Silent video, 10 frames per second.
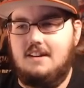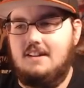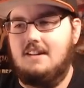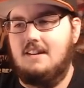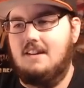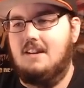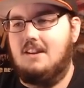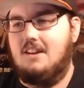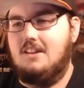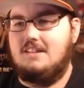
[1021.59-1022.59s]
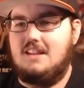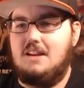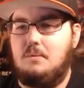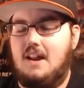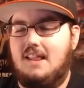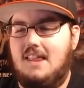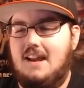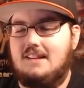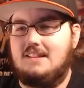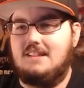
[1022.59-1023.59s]
You can see what I
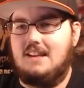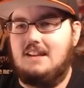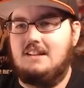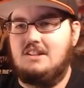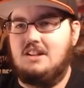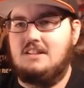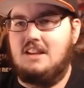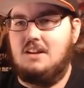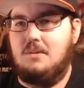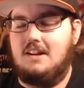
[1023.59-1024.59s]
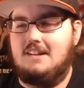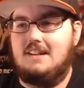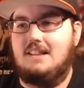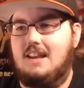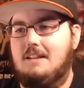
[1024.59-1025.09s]
liked in GT and what I didn't